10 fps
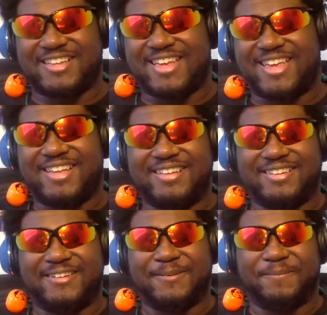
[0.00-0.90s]

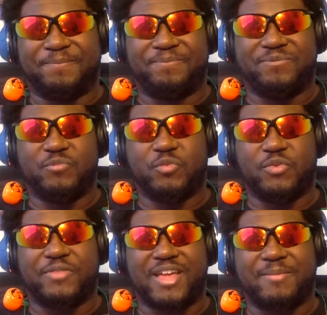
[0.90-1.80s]
And
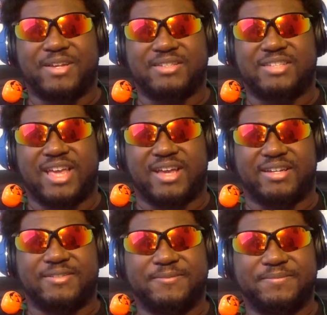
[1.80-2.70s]
with that being said,
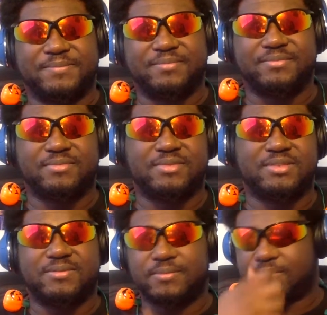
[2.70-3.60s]

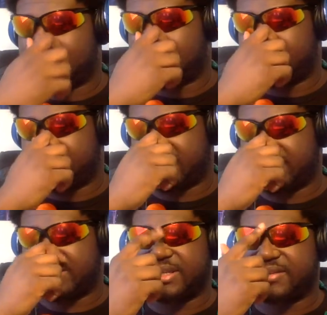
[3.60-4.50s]
as
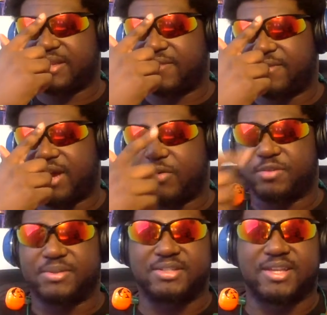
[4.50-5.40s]
I've always
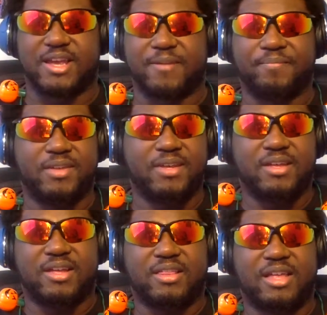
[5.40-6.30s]
been saying,
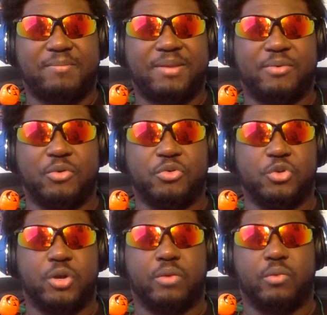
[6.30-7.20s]
a lot of people
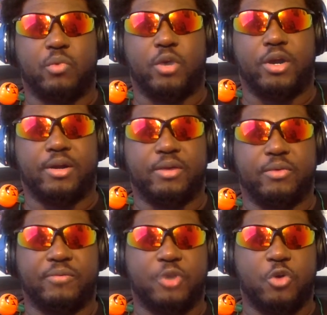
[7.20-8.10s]
join a war
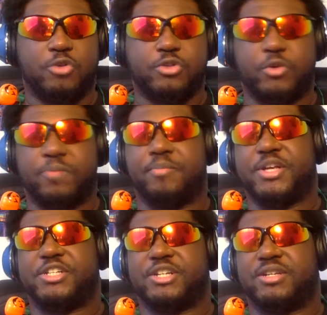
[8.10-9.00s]
with no true
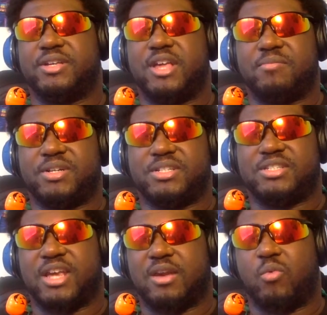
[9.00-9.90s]
ambition, but just
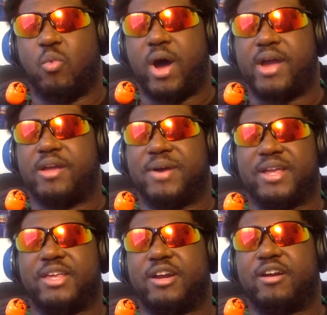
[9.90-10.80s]
saying, why am I
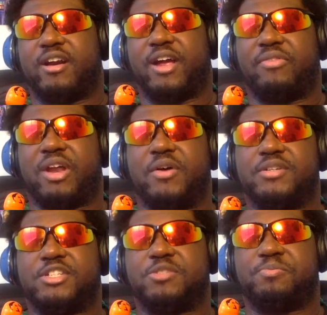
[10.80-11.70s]
here? I thought I was
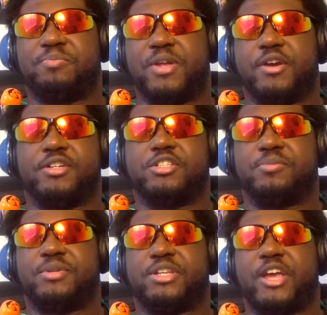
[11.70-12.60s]
just here just to
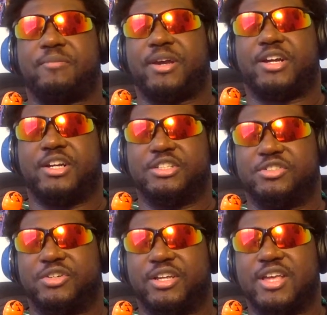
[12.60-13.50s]
protect my
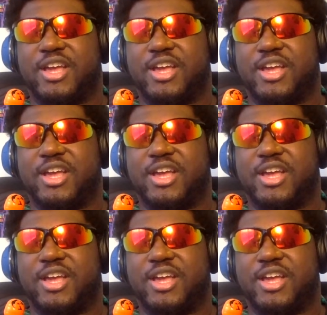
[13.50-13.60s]
country,